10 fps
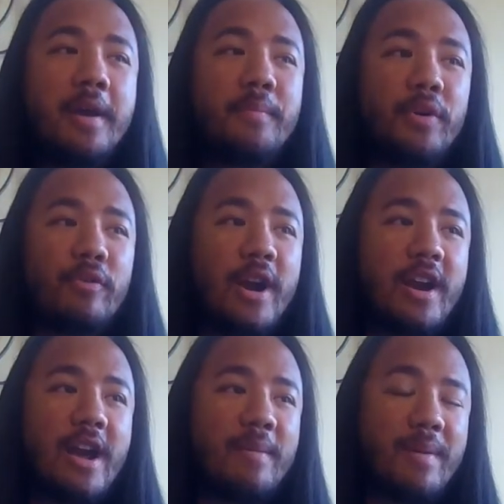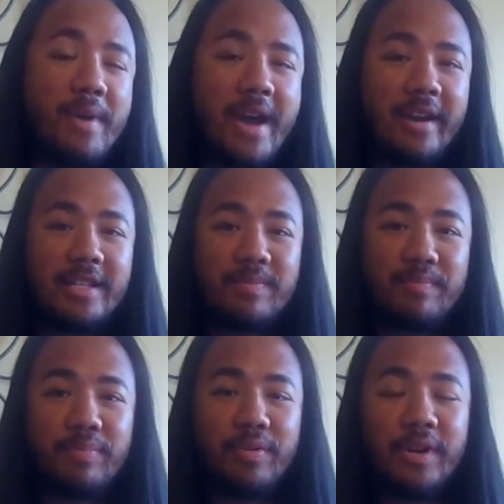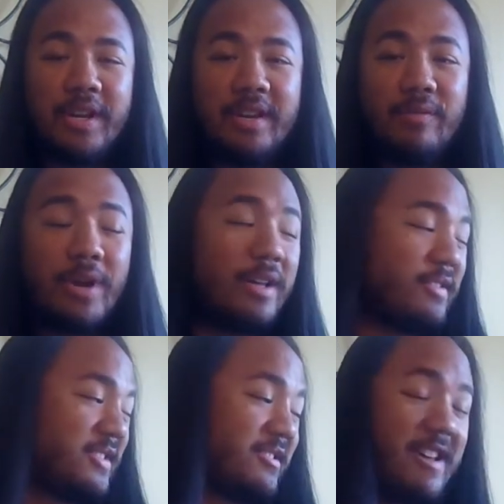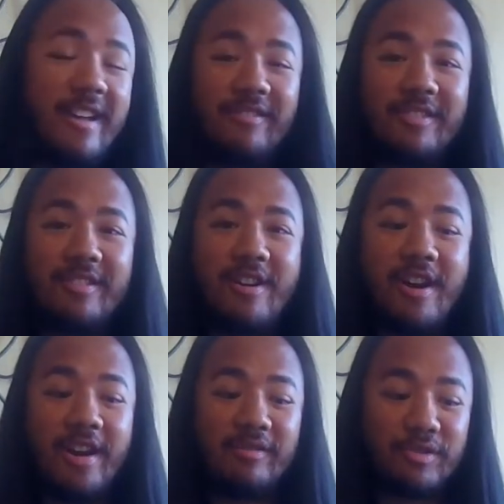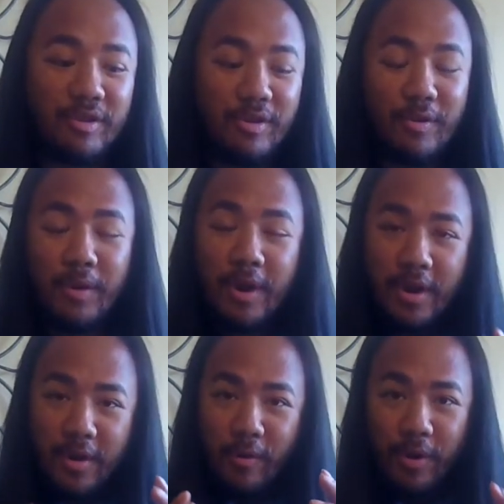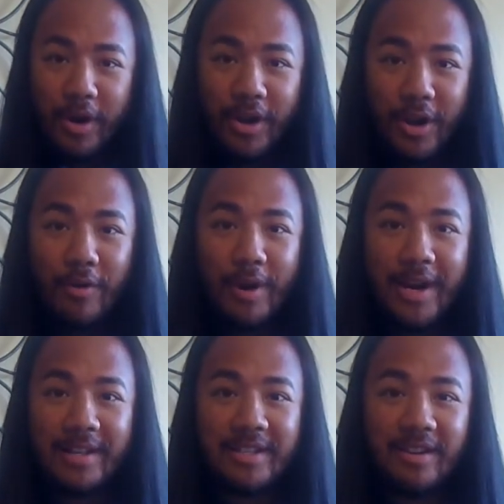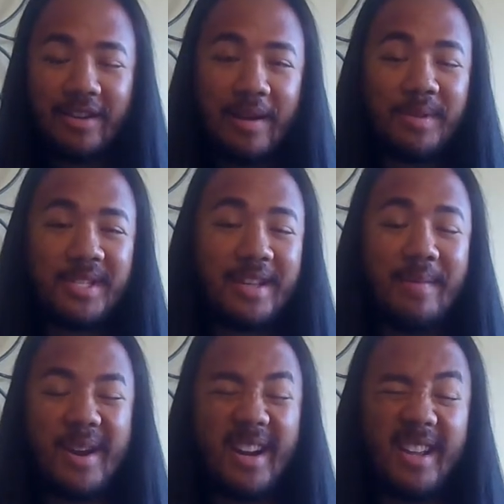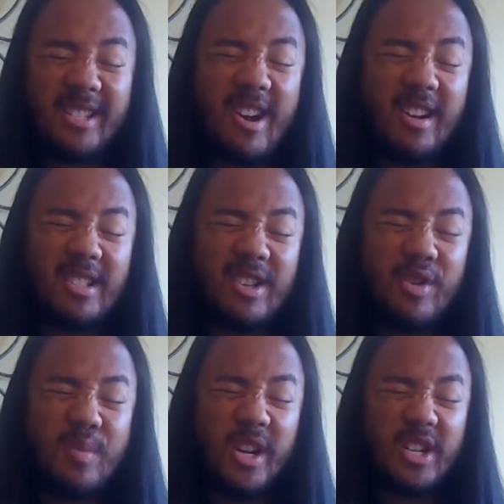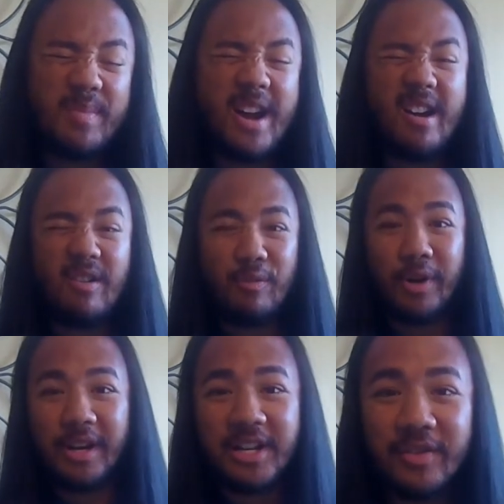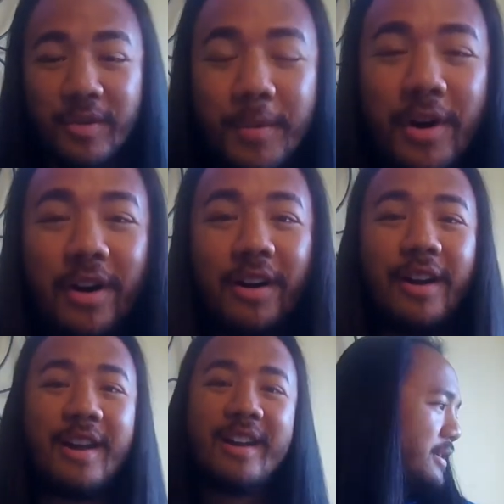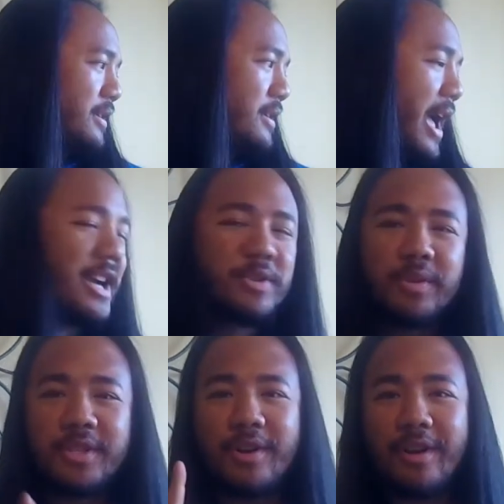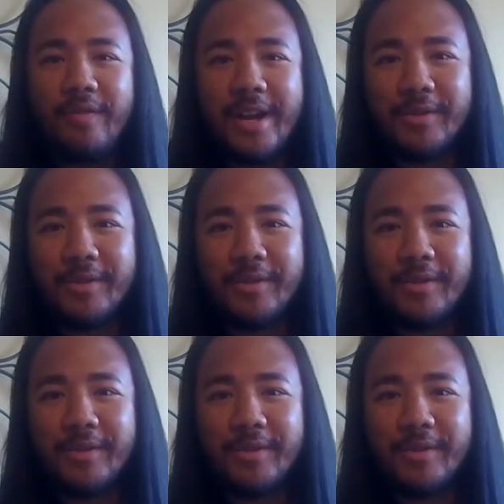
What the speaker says: But right now, my bag is pretty well set, all right? So we're gonna go right into it. I'm not gonna talk too much about what each of them are. Actually, we'll start off